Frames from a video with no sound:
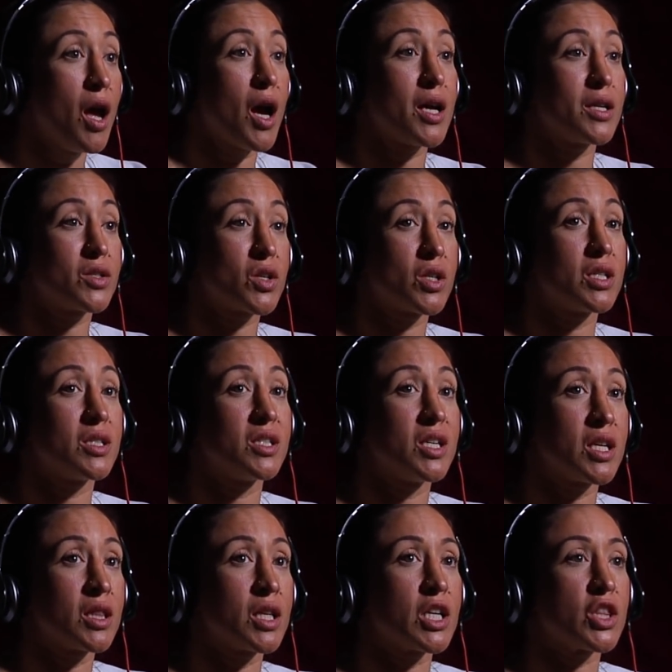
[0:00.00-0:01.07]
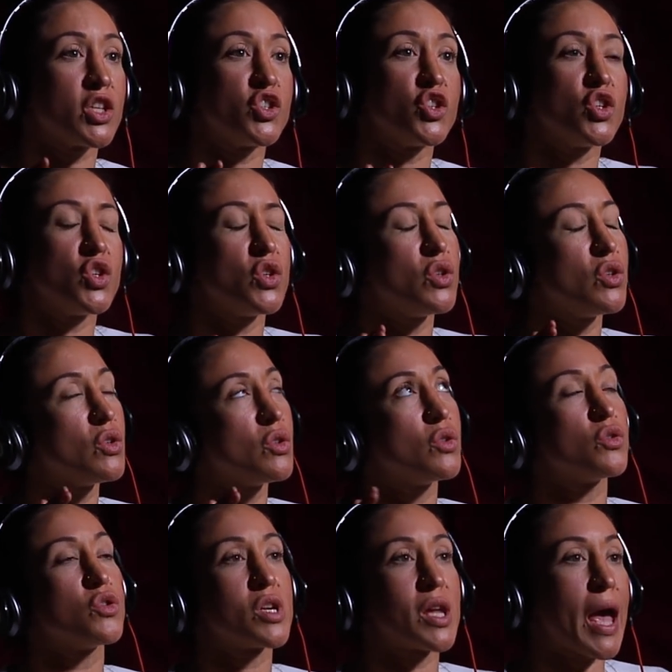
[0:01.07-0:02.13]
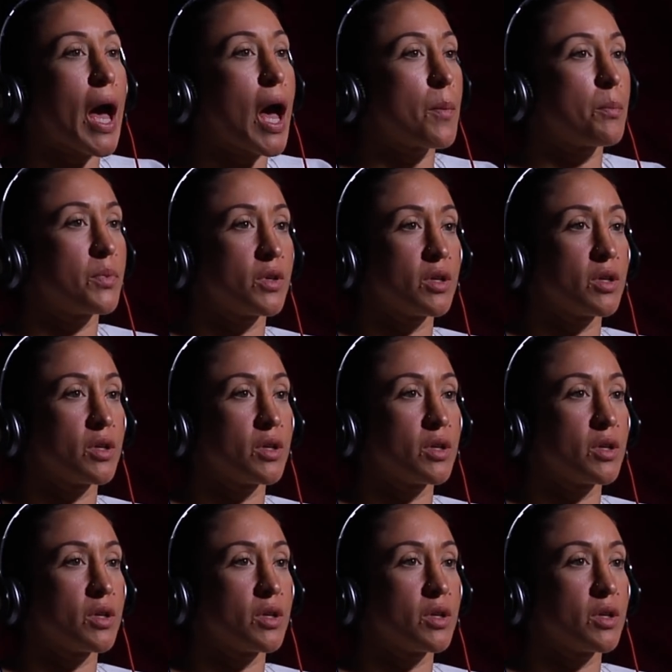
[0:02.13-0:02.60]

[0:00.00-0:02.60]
I started seeing like this huge gap